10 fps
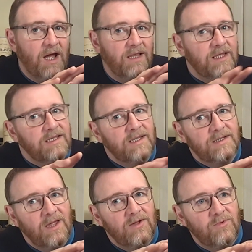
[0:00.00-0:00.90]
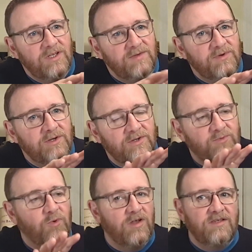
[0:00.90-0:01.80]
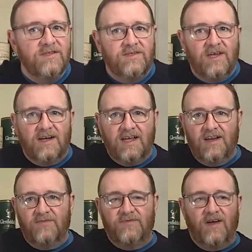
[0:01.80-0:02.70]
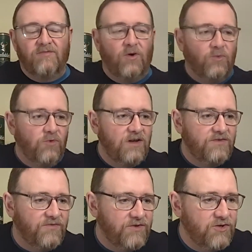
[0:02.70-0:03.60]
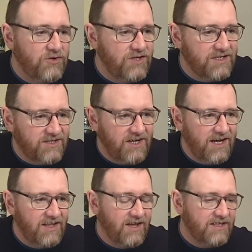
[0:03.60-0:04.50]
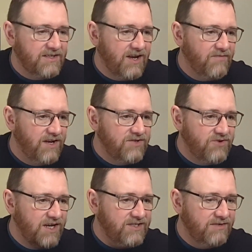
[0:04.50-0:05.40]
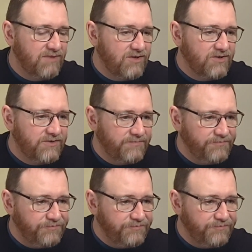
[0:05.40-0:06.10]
and then these other ones, because ones are kind of, I've got ones for New Year's Day that is kind of interesting because